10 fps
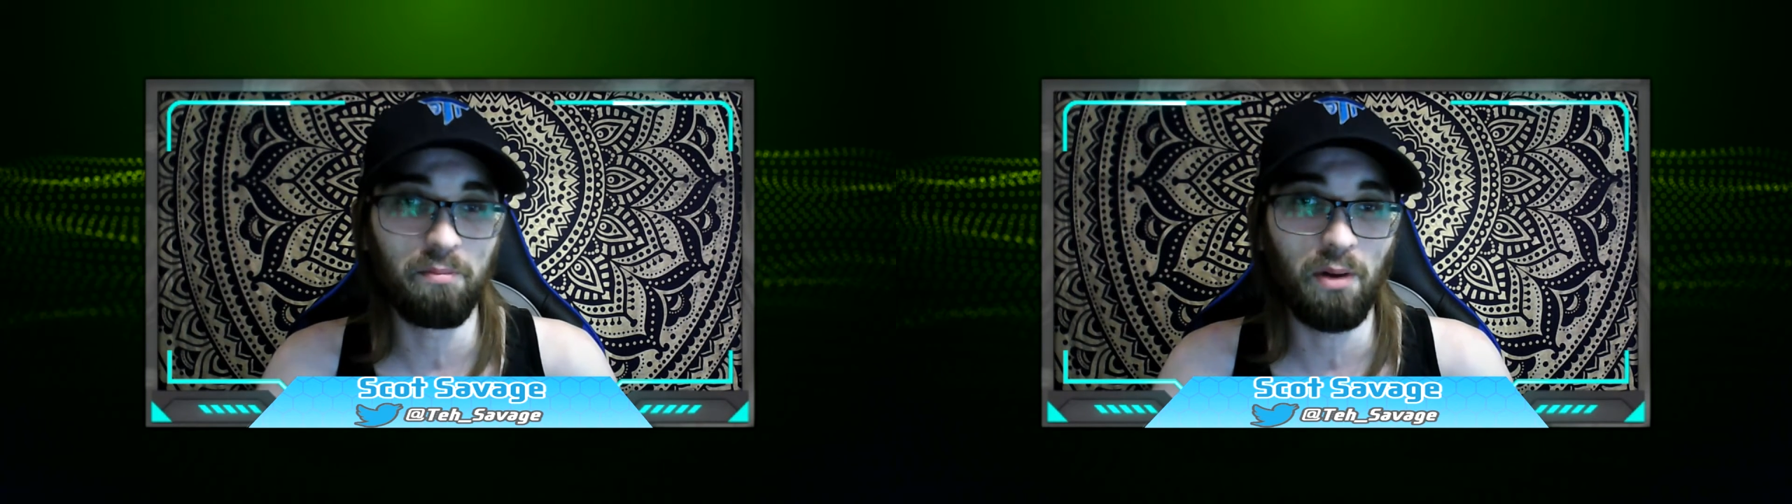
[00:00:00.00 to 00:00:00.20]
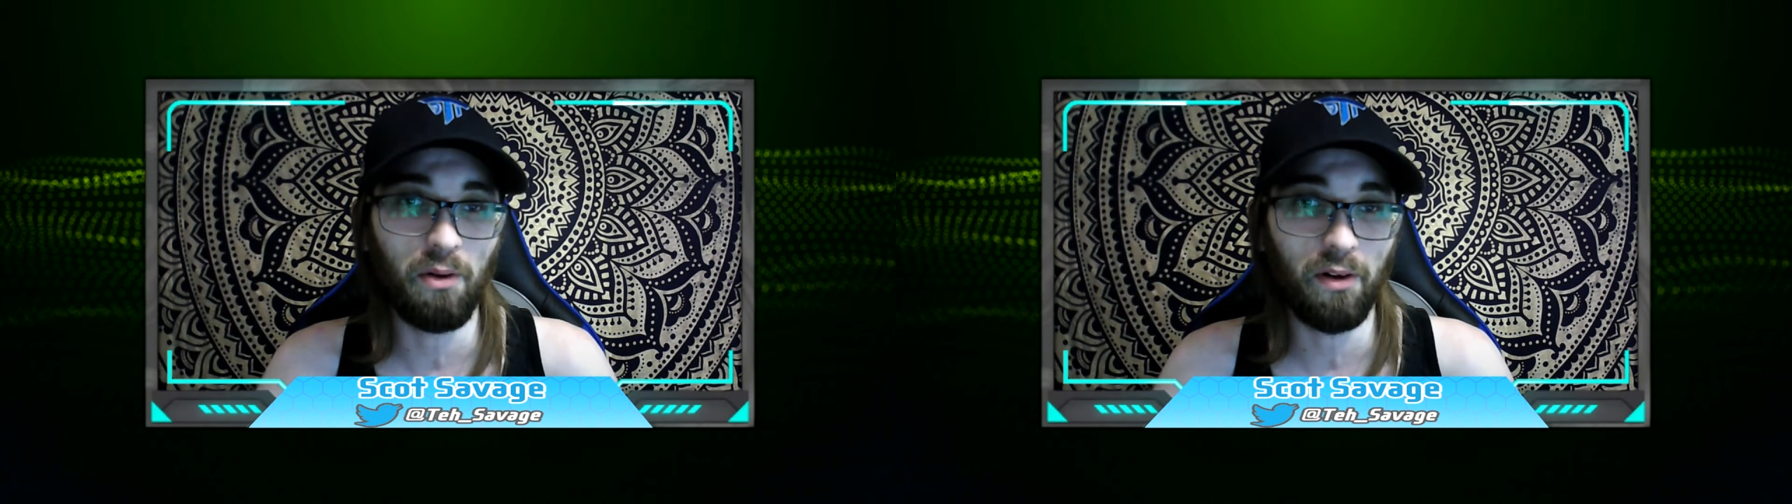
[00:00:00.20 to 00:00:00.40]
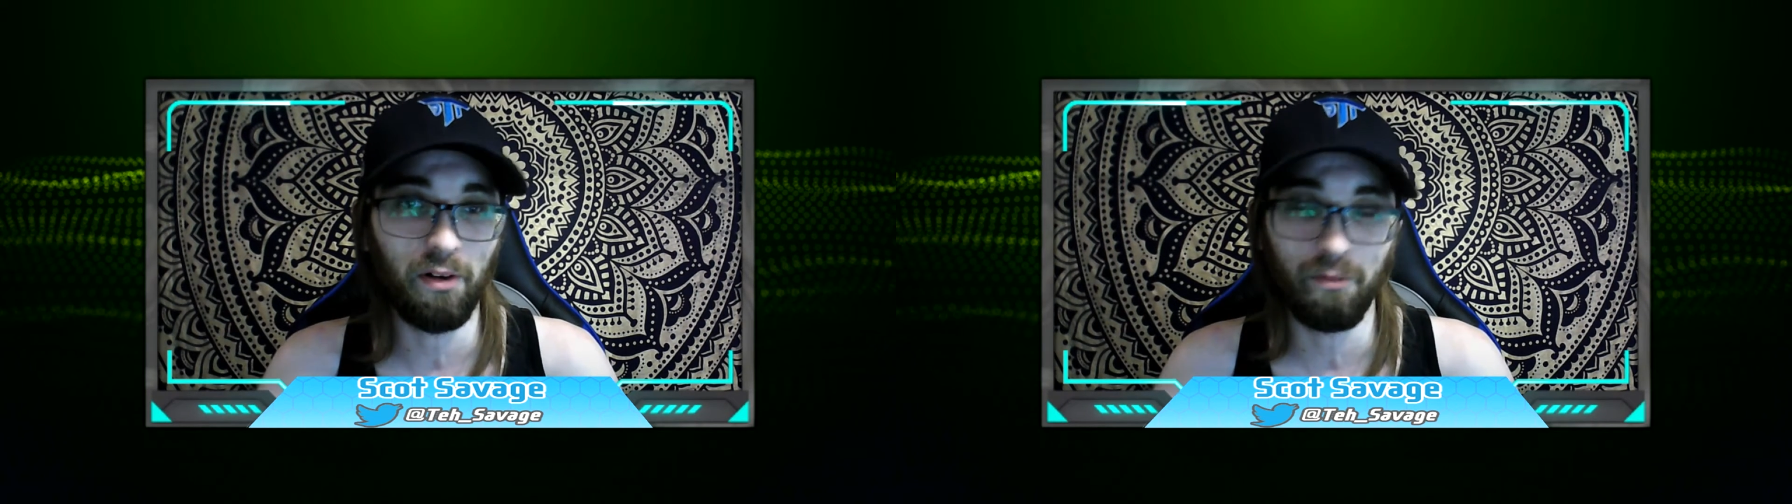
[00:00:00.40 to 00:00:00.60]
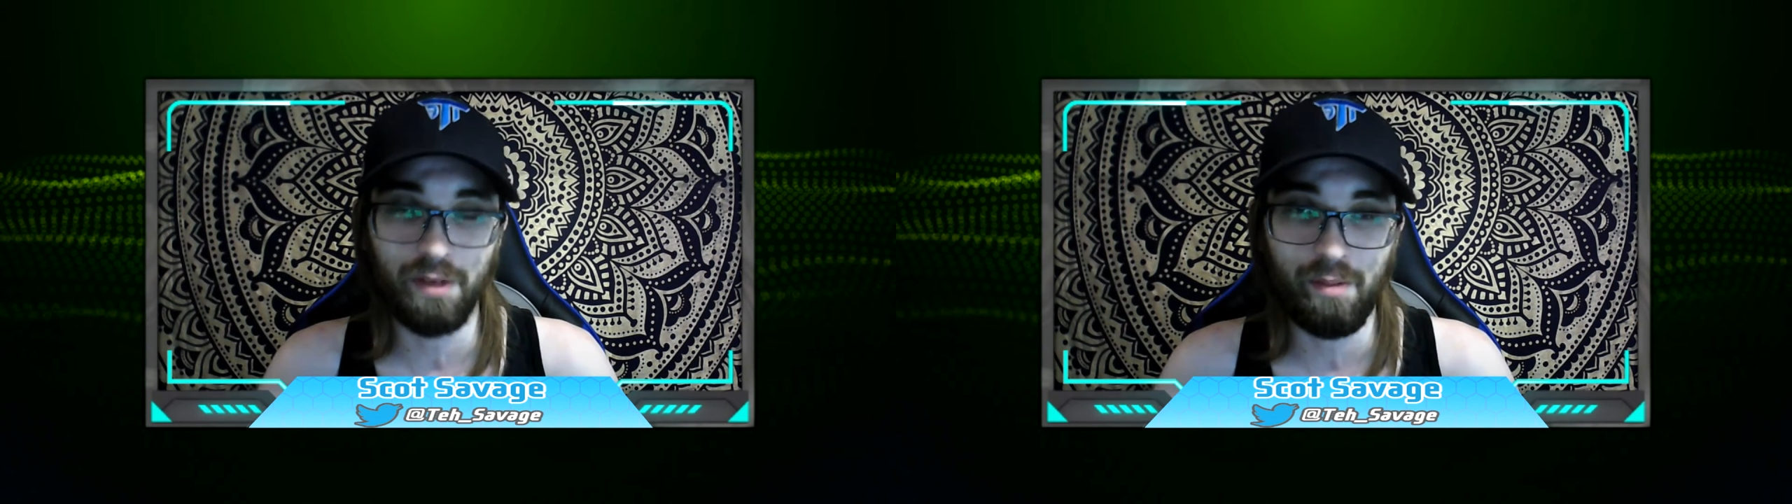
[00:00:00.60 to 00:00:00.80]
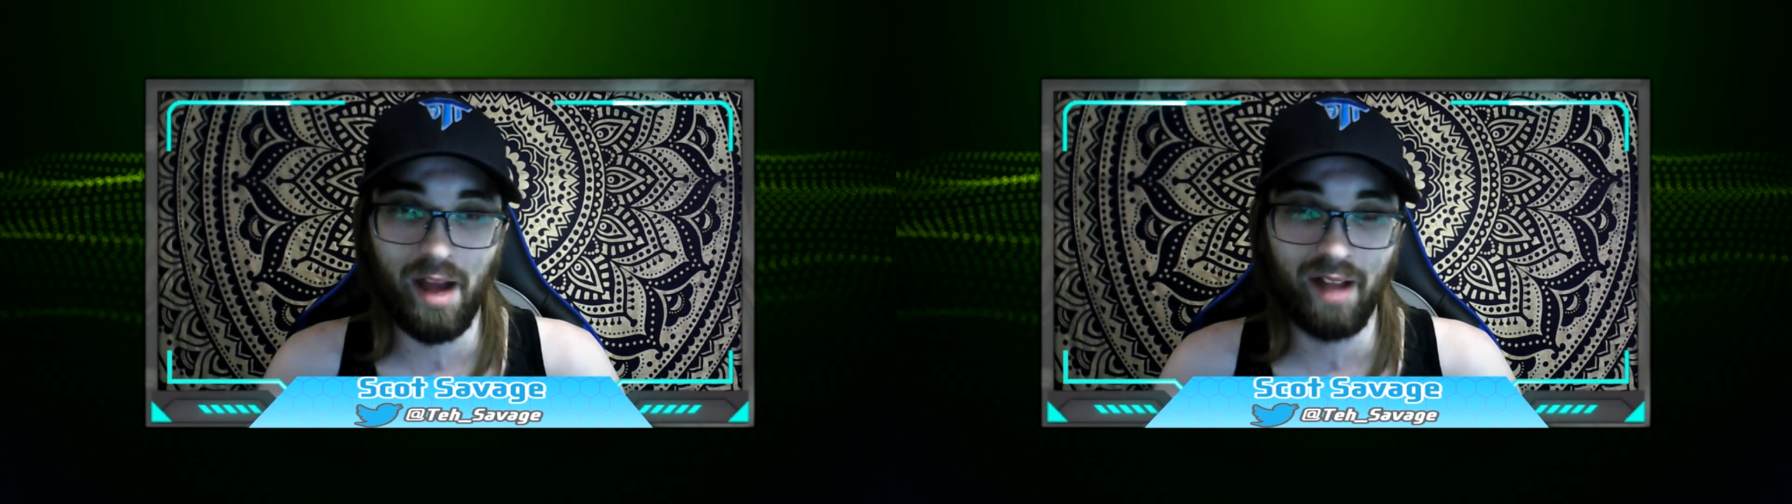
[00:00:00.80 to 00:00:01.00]
more
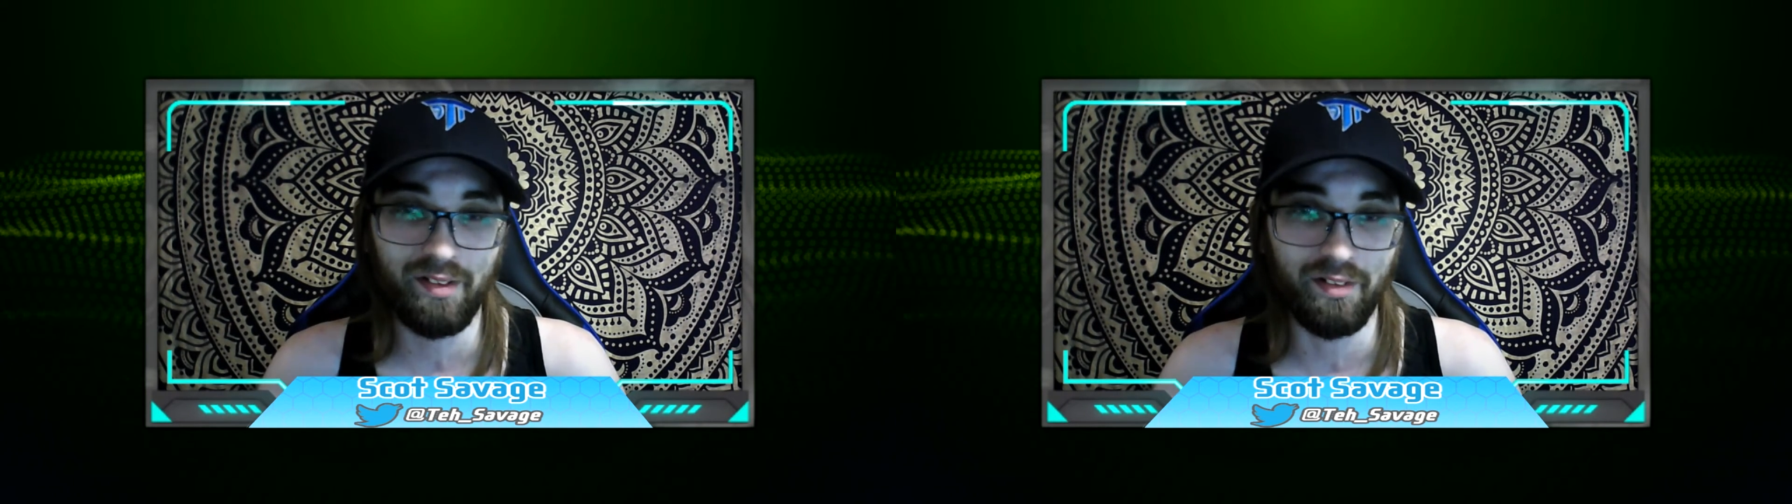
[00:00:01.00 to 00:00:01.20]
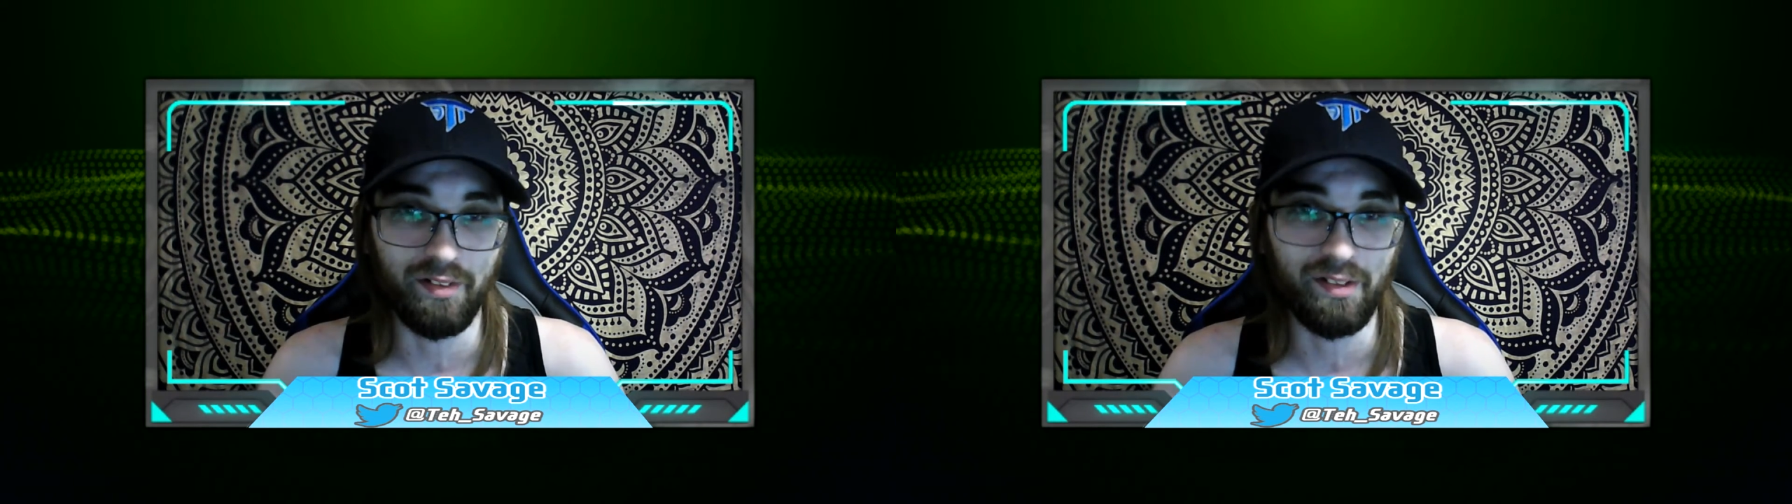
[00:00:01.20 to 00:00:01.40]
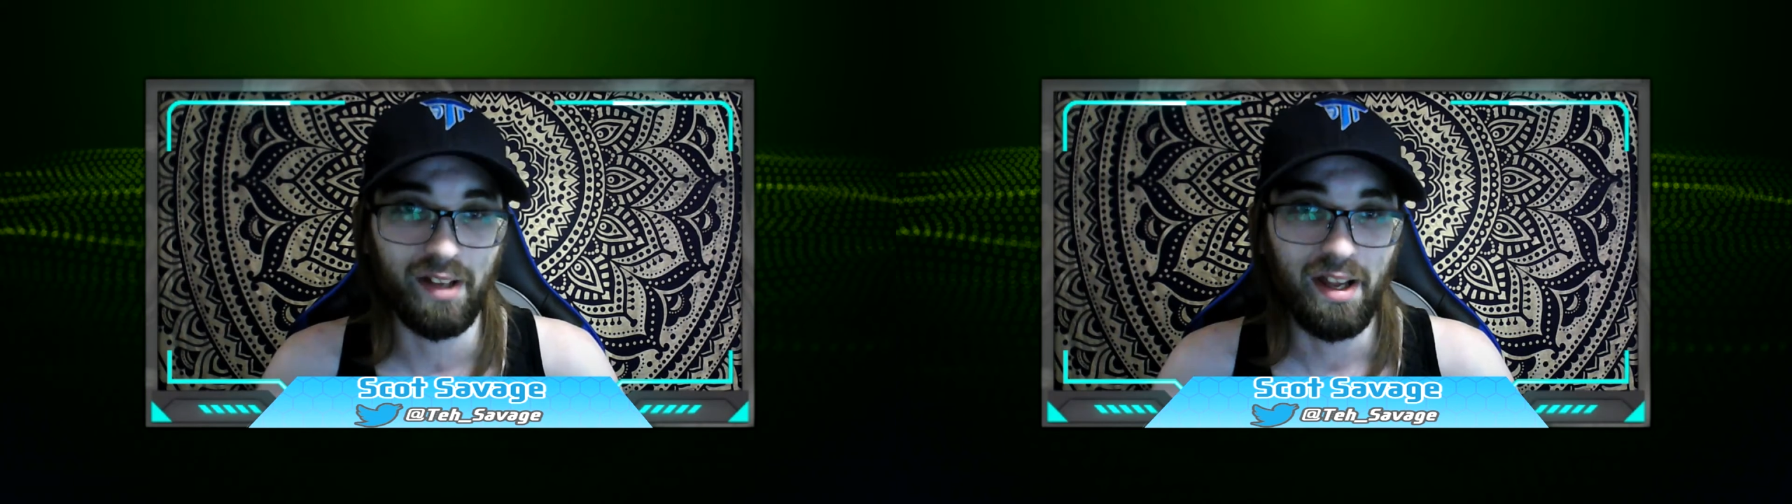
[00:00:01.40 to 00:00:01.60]
remasters.